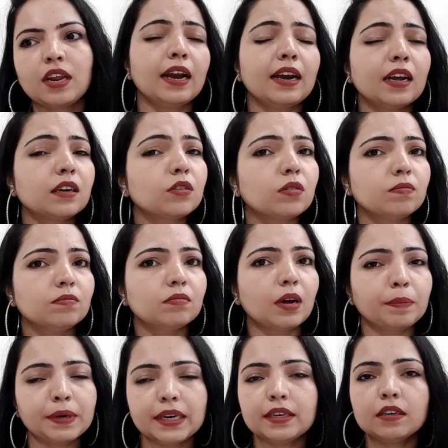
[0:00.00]
and are
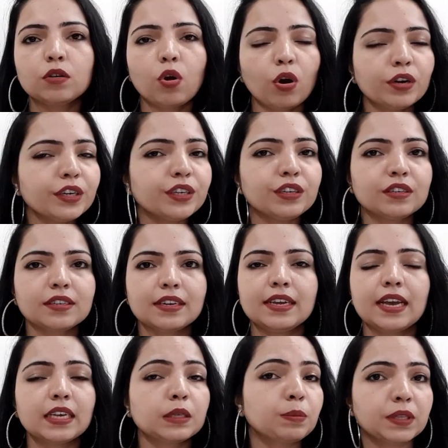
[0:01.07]
updated continuously
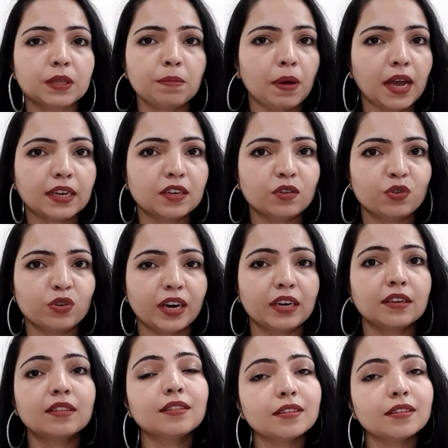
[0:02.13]
as per the market trend.